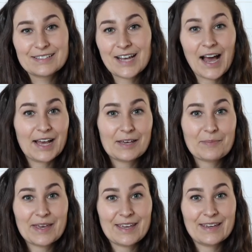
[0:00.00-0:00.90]
time
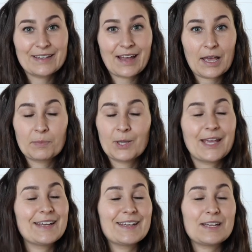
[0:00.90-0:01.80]
and I
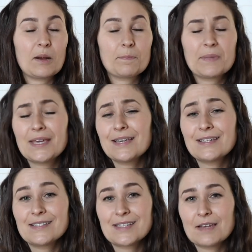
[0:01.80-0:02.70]
planted
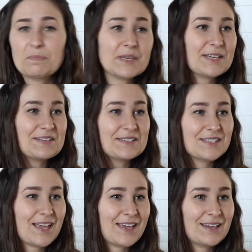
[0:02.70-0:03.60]
peas and beans
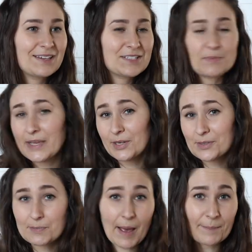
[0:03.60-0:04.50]
and
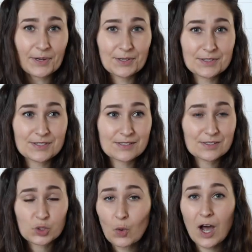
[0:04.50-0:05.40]
tomatoes, peppers,
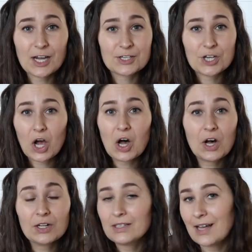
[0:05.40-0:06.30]
squash
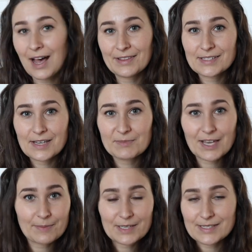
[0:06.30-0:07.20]
all on the same
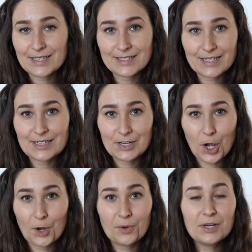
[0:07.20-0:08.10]
day because I didn't
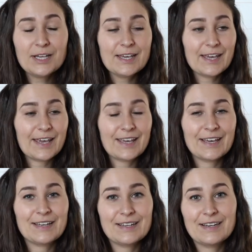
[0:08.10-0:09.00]
know
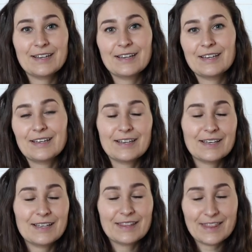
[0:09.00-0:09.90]
and
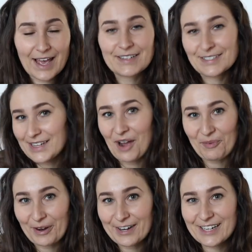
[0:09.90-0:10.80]
that does not
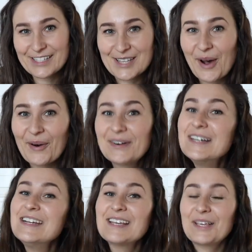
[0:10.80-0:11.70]
work. So
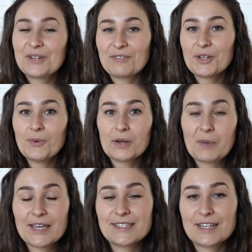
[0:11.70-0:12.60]
you definitely want to
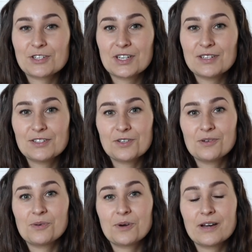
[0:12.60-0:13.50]
pay attention
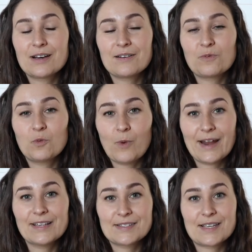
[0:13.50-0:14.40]
to
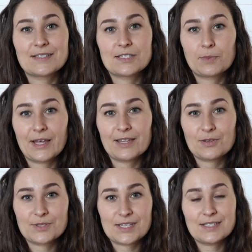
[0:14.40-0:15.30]
when it says to plant
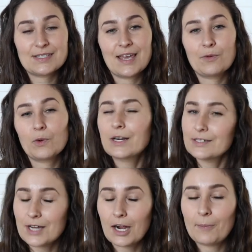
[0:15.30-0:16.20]
those seeds. And we're going
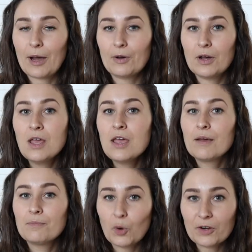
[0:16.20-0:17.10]
to talk about
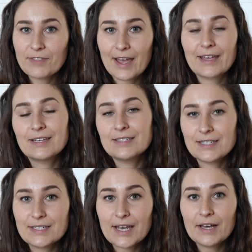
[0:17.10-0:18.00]
more of that in
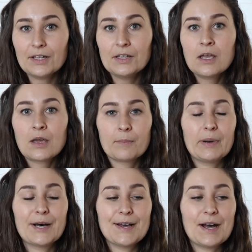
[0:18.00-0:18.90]
detail,
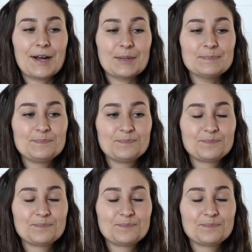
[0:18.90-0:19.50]
but um,